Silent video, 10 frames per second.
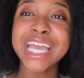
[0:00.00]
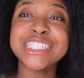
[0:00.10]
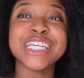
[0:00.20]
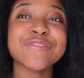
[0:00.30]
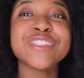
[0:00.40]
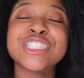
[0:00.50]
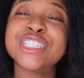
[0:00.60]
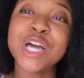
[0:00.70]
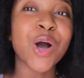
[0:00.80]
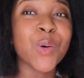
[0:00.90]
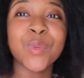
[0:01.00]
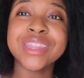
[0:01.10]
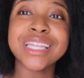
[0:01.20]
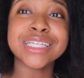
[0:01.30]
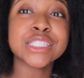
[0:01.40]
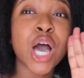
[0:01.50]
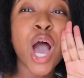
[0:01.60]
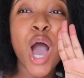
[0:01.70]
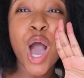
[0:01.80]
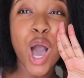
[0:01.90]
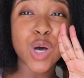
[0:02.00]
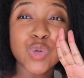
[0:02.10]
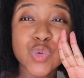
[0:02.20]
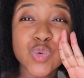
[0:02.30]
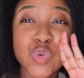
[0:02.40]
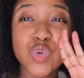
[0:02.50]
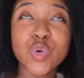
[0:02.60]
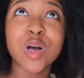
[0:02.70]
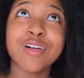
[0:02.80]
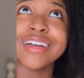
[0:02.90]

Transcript: just for show in this. Oh, alright.